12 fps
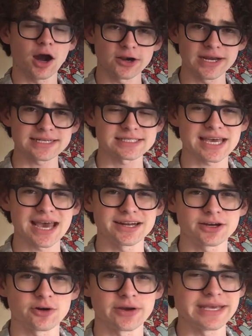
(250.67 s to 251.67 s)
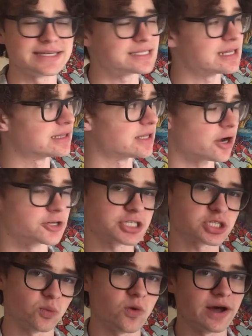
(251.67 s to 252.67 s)
Our next category is the
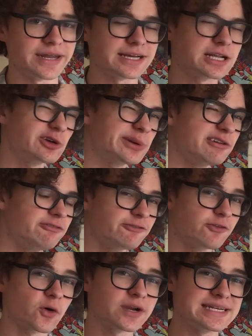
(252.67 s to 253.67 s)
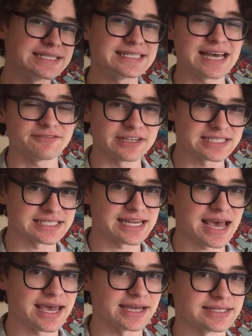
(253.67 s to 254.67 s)
largest one, including 47
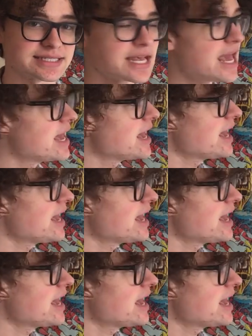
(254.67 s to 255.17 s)
stands.